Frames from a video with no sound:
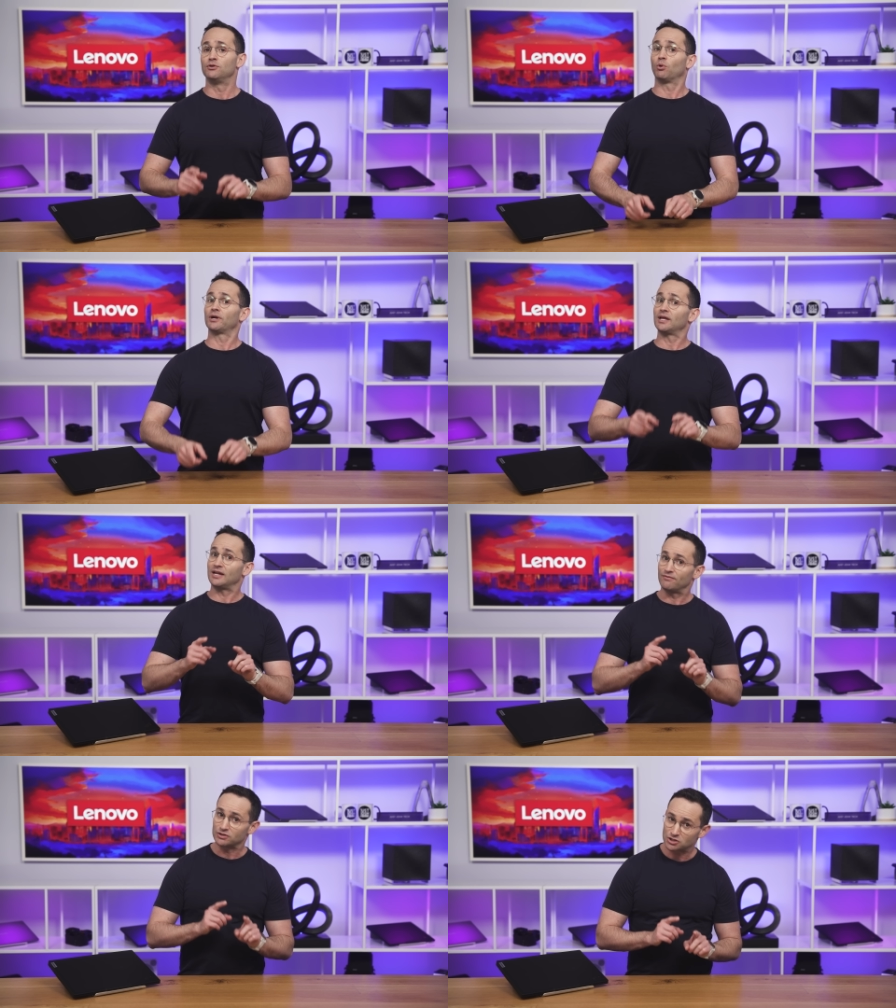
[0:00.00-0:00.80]
you want an
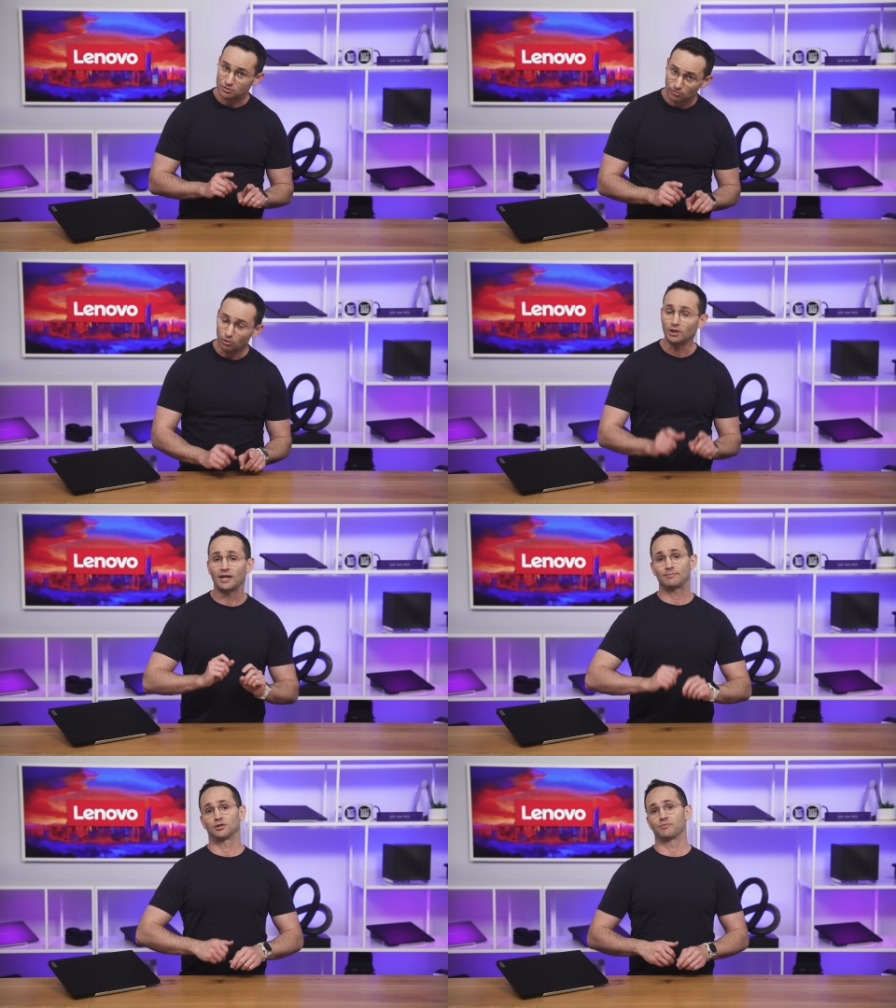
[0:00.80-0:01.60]
even smaller
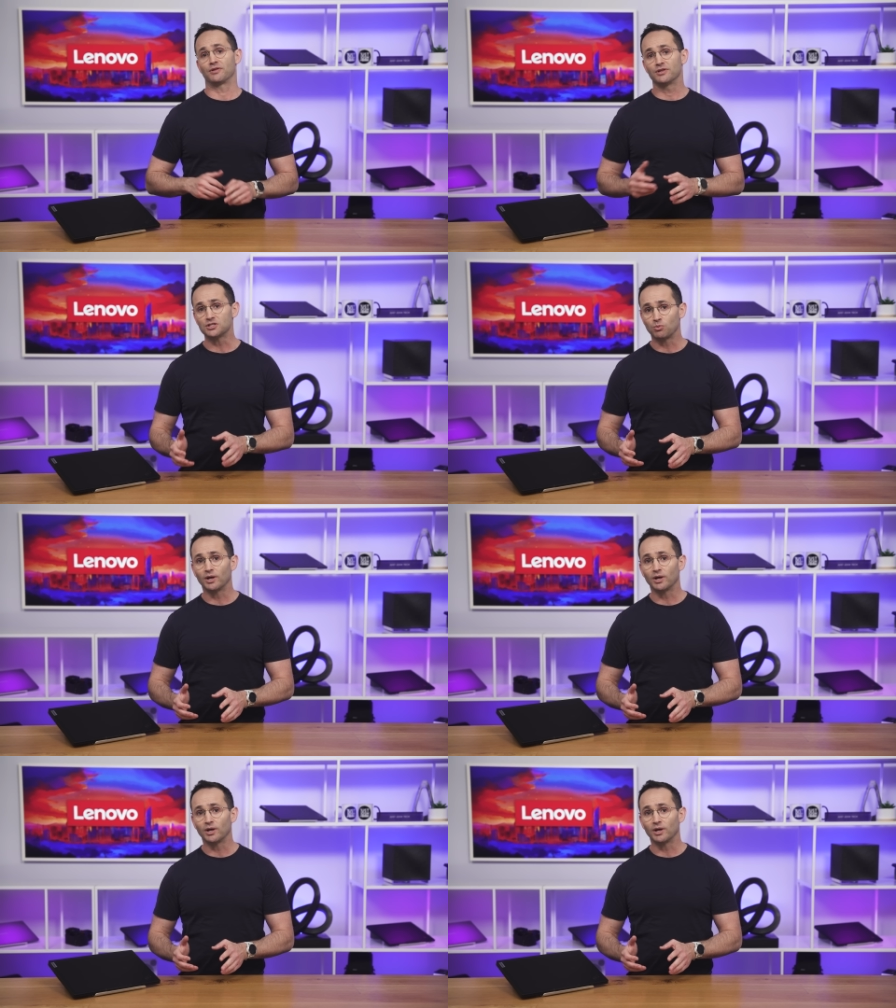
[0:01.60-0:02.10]
laptop than this